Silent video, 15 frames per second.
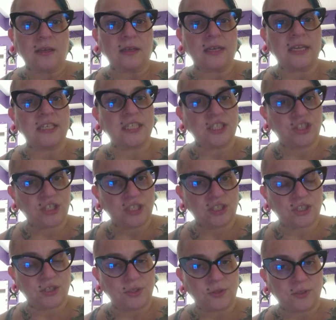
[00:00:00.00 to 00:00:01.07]
Indigenous
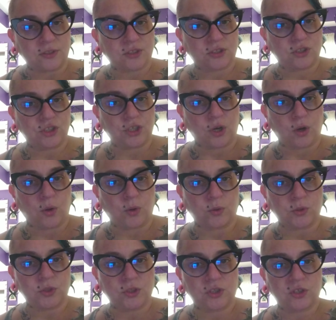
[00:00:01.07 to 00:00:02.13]
students
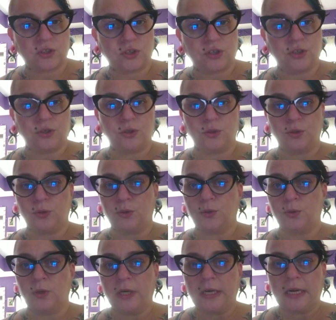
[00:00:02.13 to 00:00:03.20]
chose
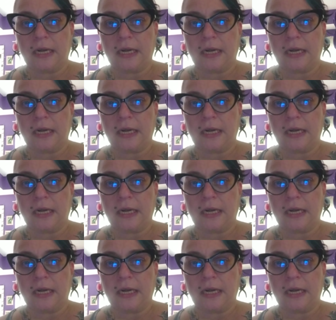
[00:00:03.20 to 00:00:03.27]
to,